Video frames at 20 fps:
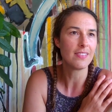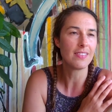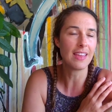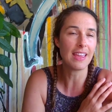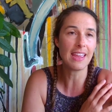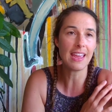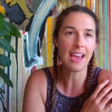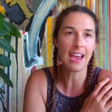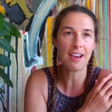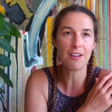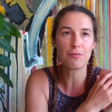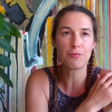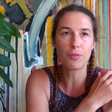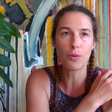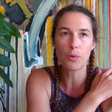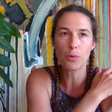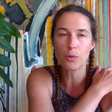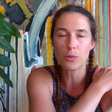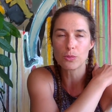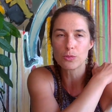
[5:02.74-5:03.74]
they have
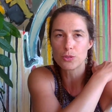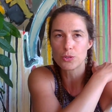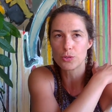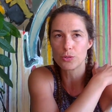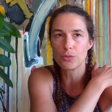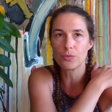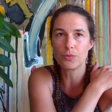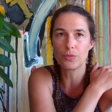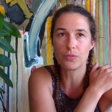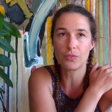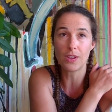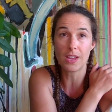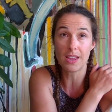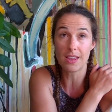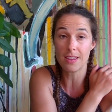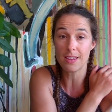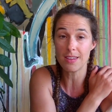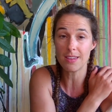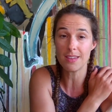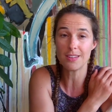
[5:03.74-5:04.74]

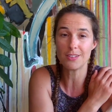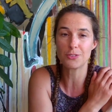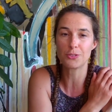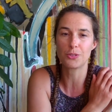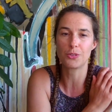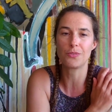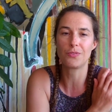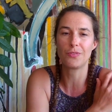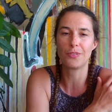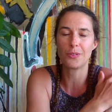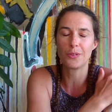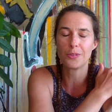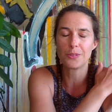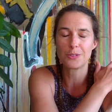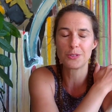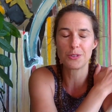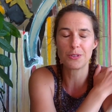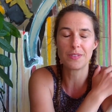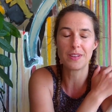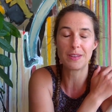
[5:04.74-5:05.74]
Phototrouvé, Tr
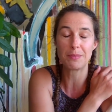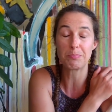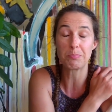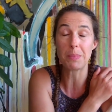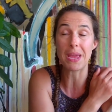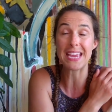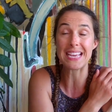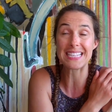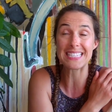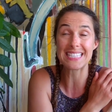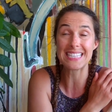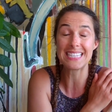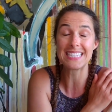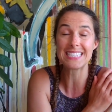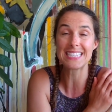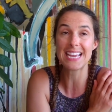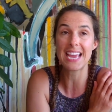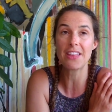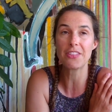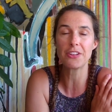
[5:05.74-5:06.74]
Phototrouvé magazine
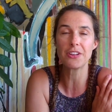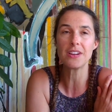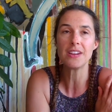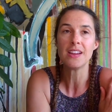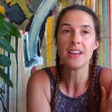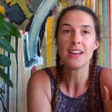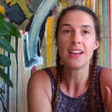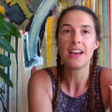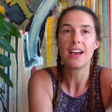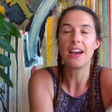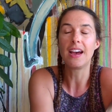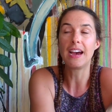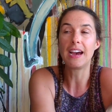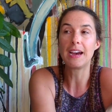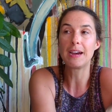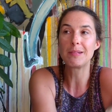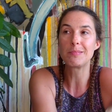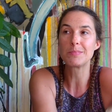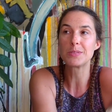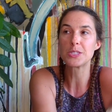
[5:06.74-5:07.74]
together.
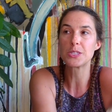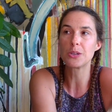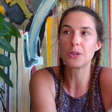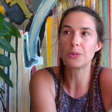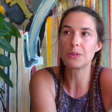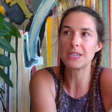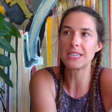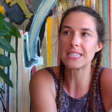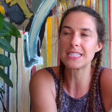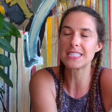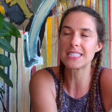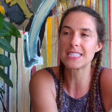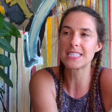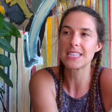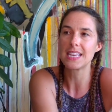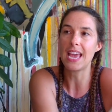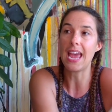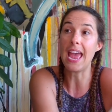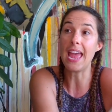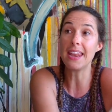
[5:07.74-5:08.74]
Um, so it's,
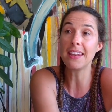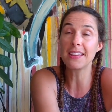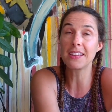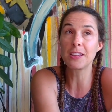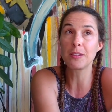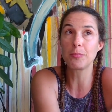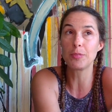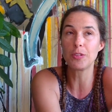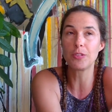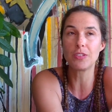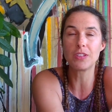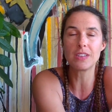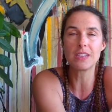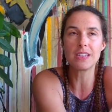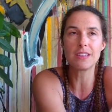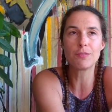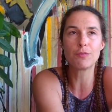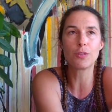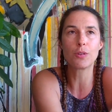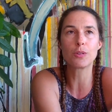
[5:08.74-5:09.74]
and a
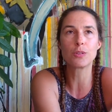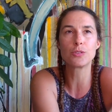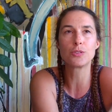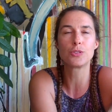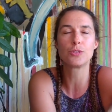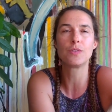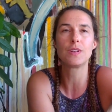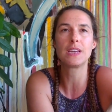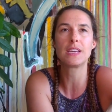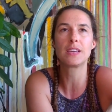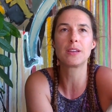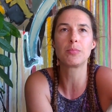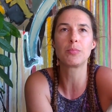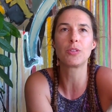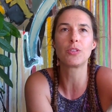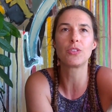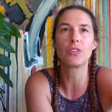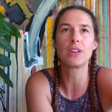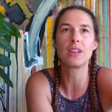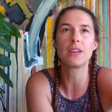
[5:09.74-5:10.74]
community, Phototrouvé
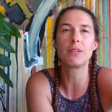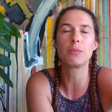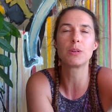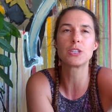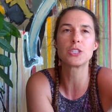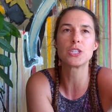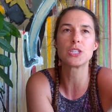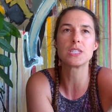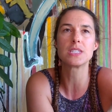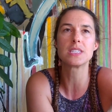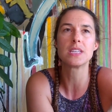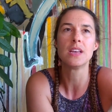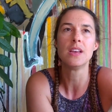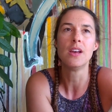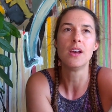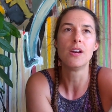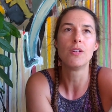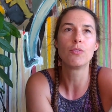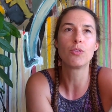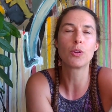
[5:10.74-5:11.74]
community, which is
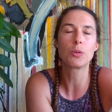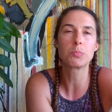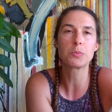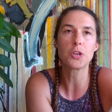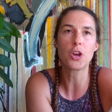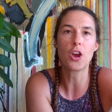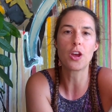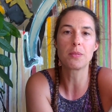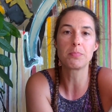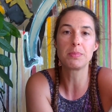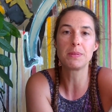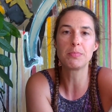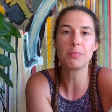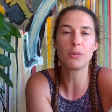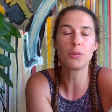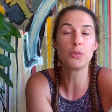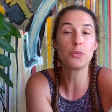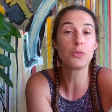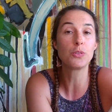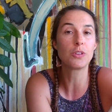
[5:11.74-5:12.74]
formed on
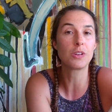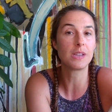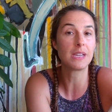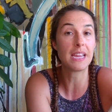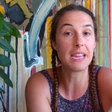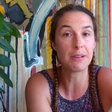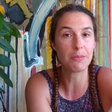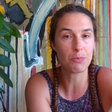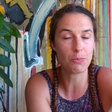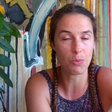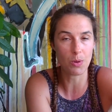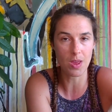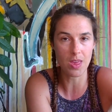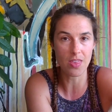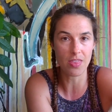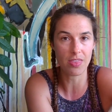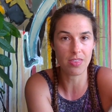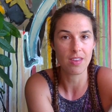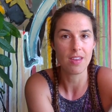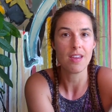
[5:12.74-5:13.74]
people who create
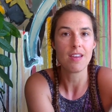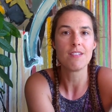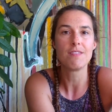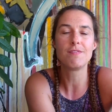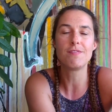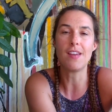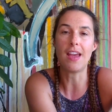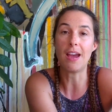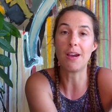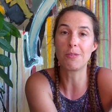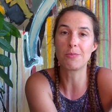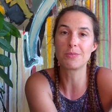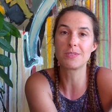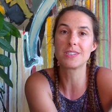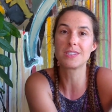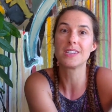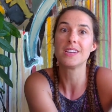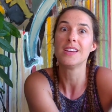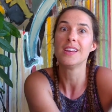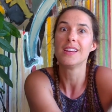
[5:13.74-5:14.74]
with
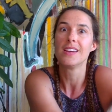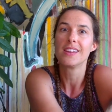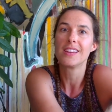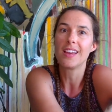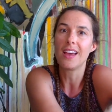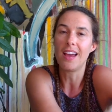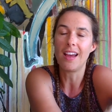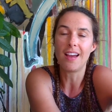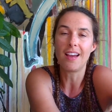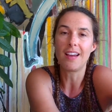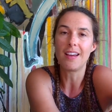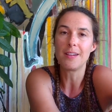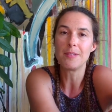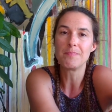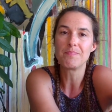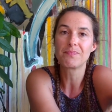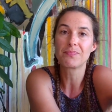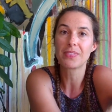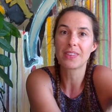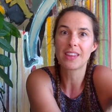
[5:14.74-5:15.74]
found
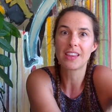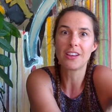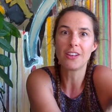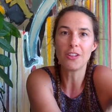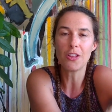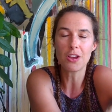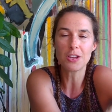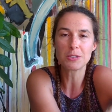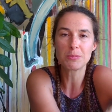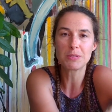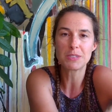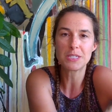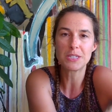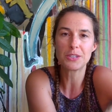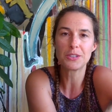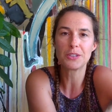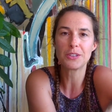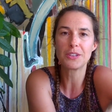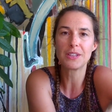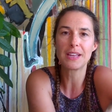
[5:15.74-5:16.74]
um, collage
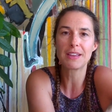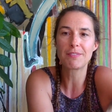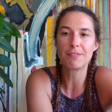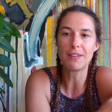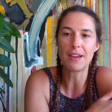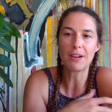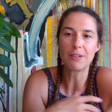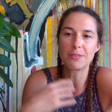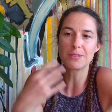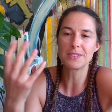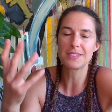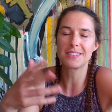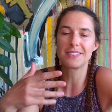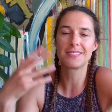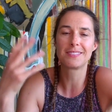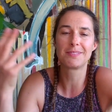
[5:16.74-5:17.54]
material. I found